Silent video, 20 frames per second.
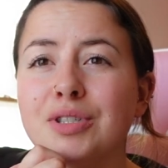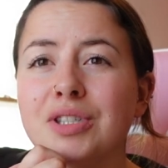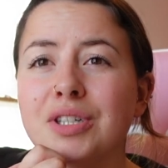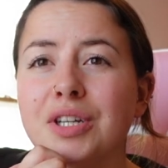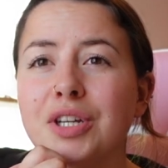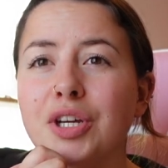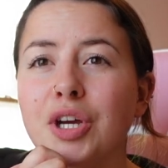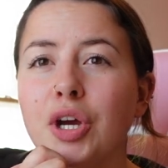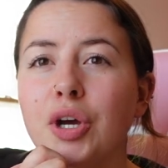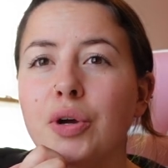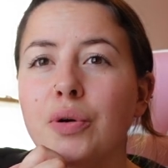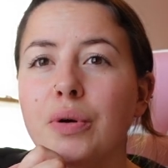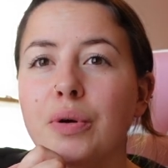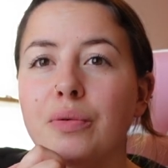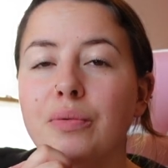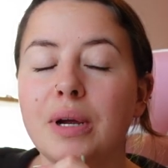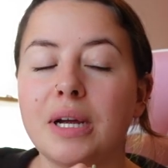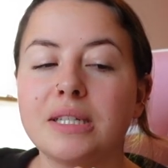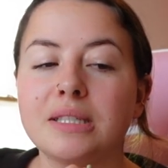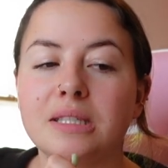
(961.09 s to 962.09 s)
just going to go
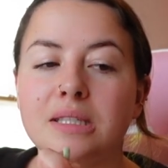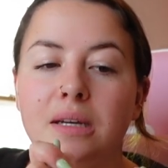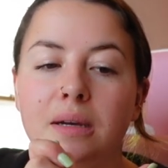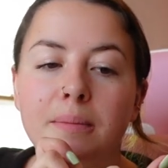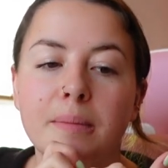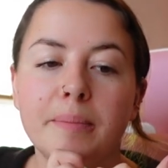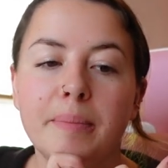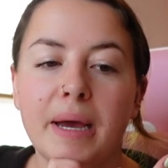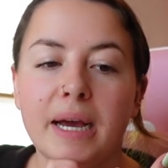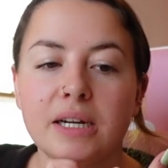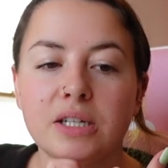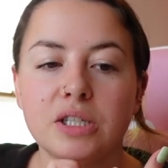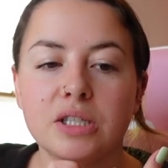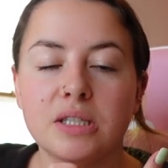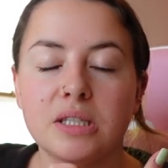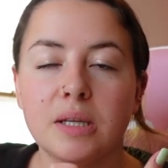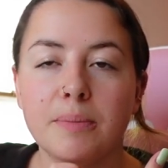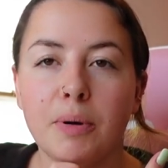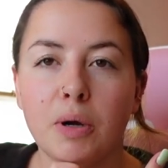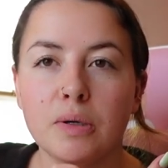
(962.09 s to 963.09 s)
run some packages
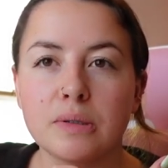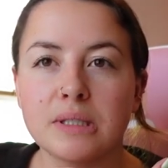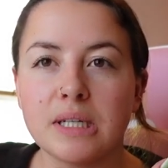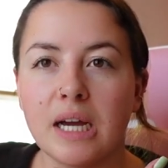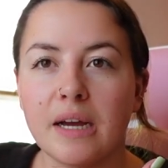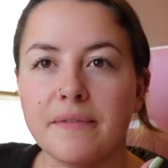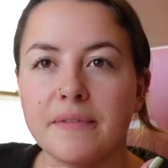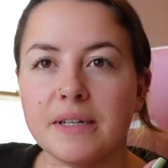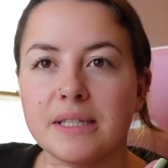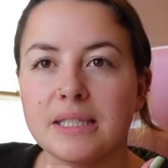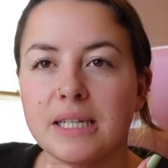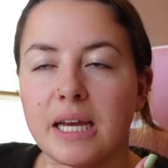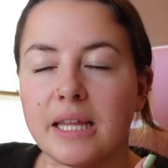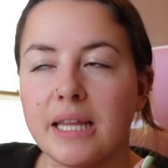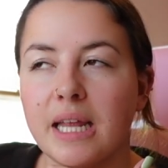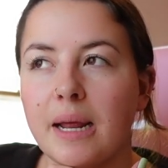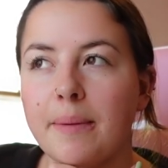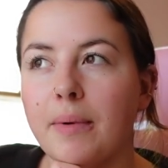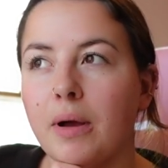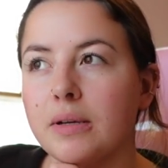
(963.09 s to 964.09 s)
to the post office. And
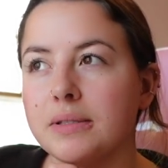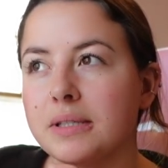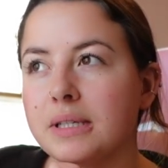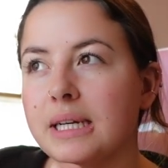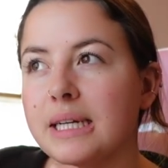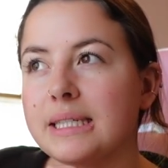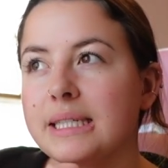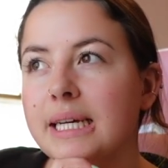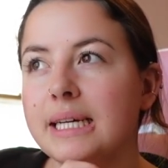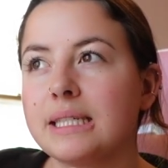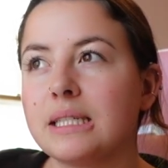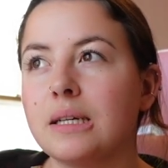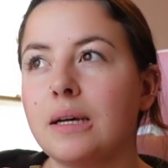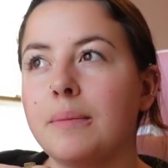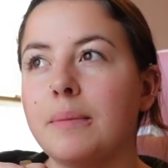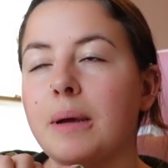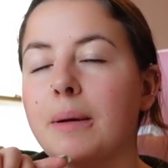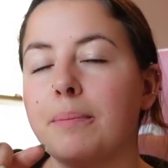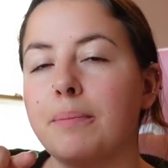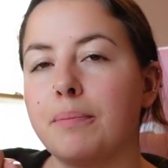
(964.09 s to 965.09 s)
then I'm also going to take
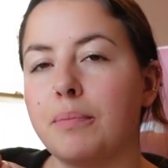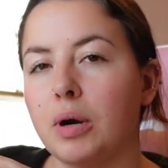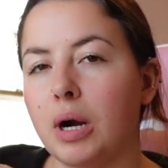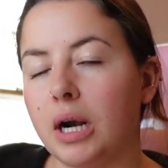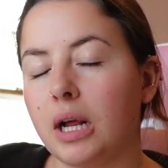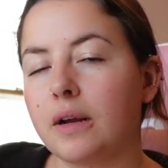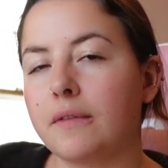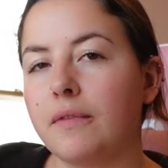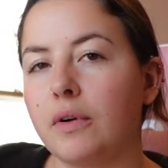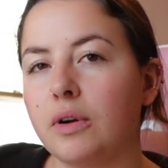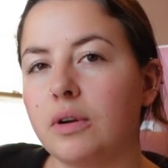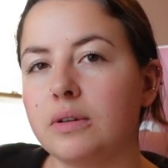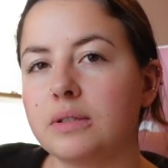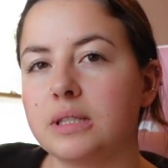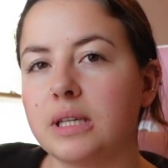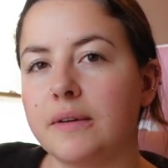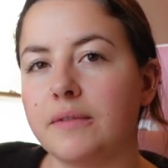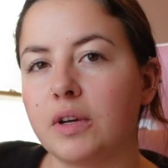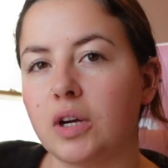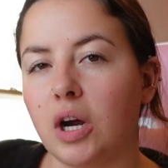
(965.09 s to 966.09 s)
some product photos
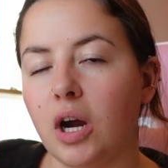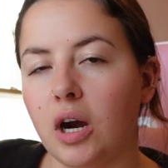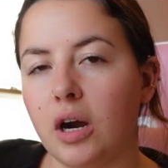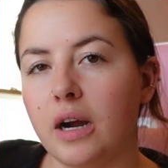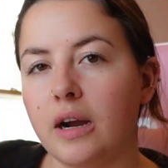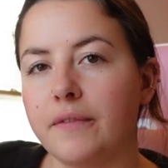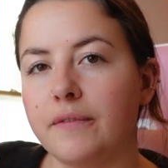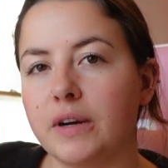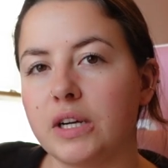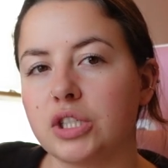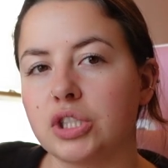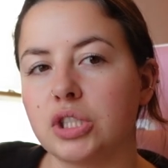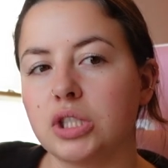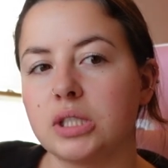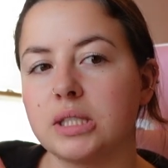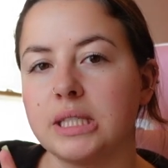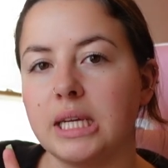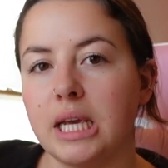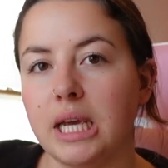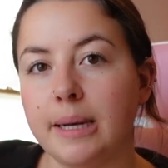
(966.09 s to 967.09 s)
of the car air
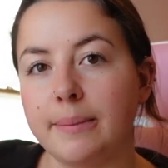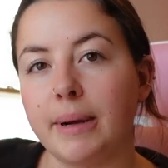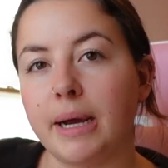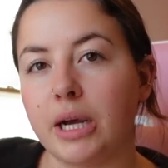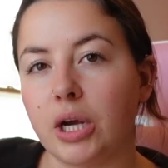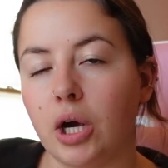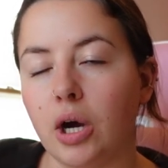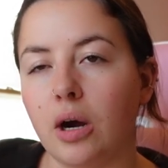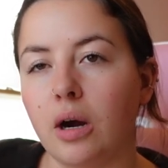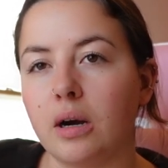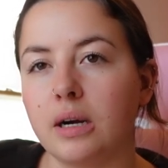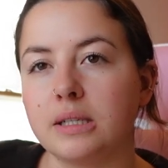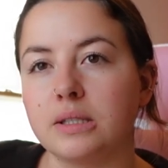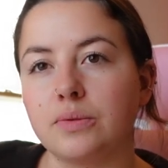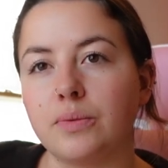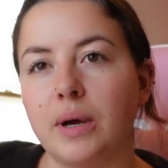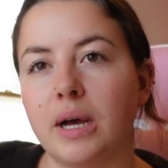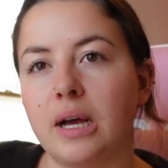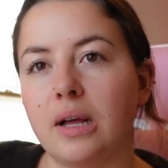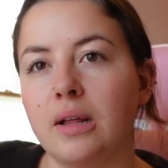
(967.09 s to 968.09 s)
fresheners in my car as
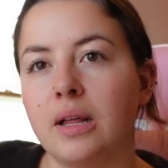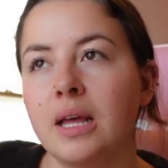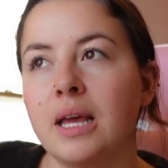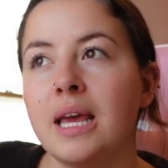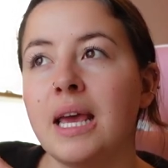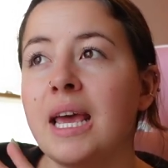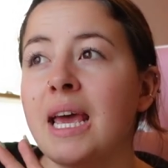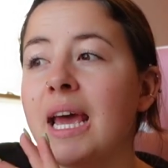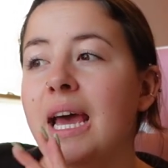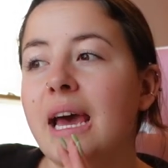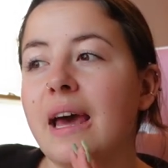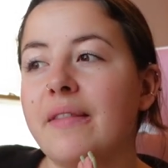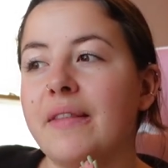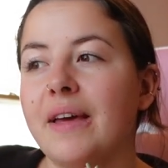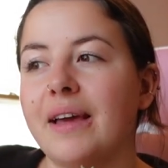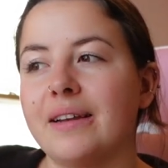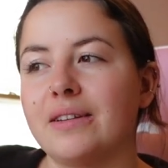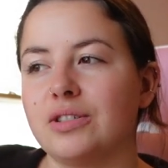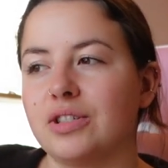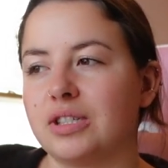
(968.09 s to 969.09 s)
well. And
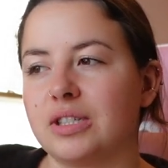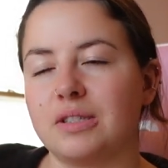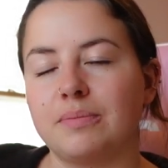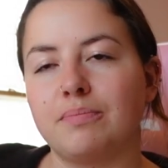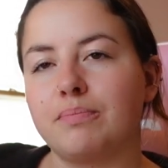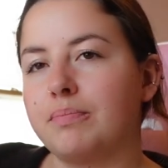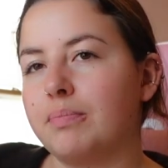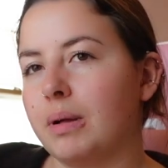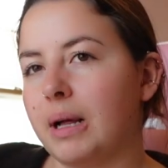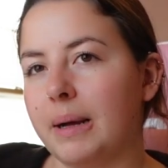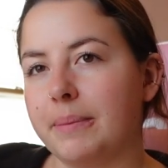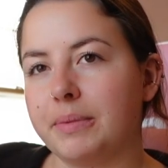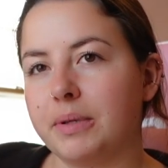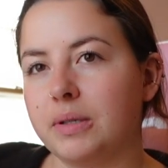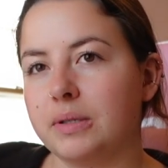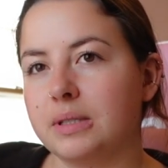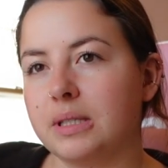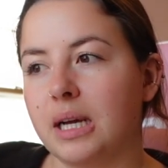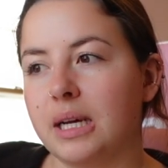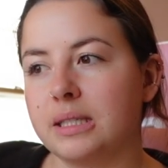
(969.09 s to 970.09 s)
then just pop
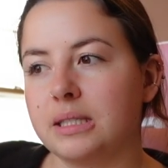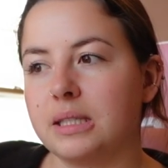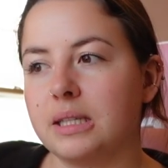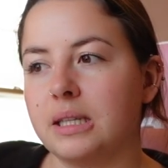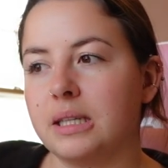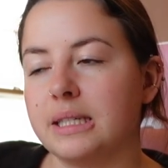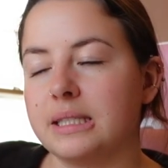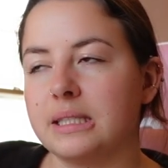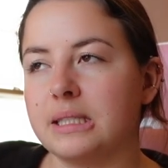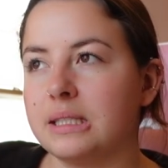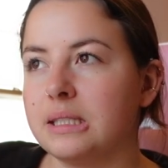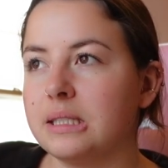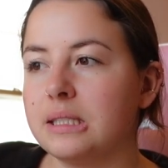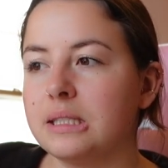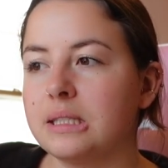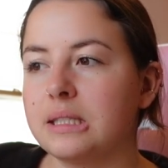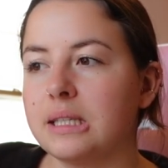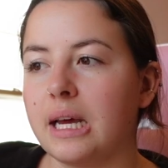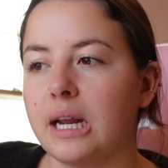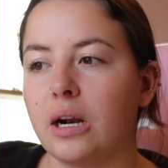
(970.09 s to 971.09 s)
those onto the
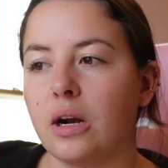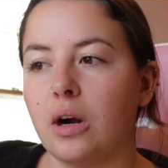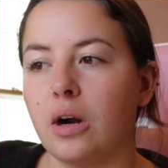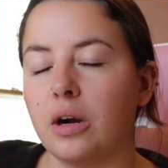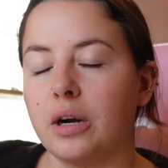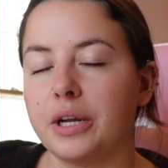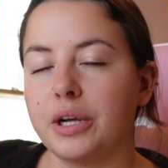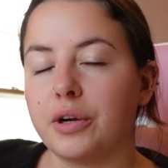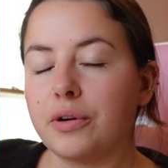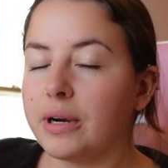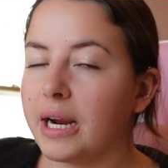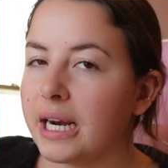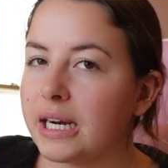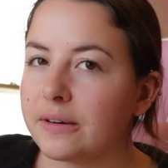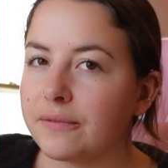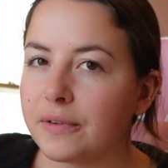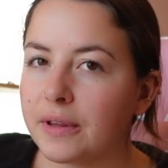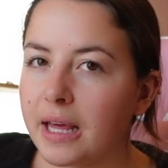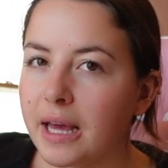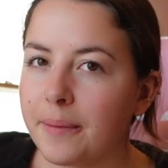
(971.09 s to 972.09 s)
listings that are already
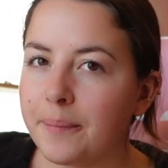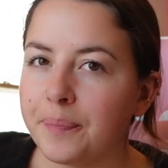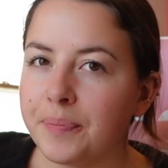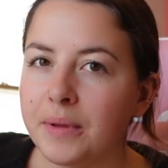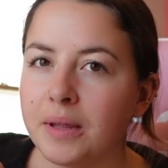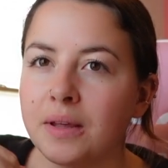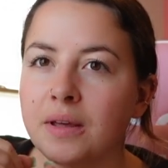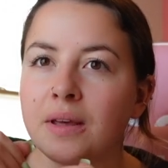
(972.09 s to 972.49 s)
created for them.